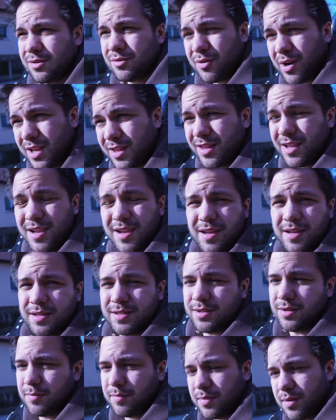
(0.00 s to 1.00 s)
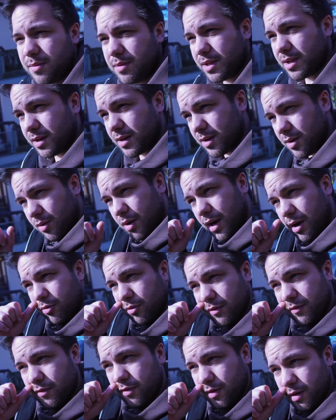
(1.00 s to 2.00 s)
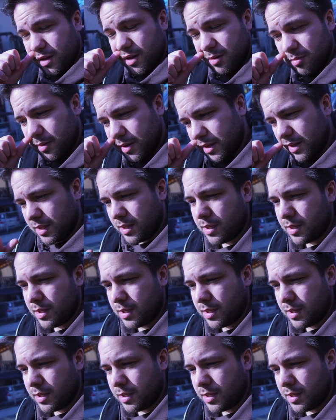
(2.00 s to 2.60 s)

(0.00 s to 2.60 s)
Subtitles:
Great day, so I'm probably gonna go out for a little bit,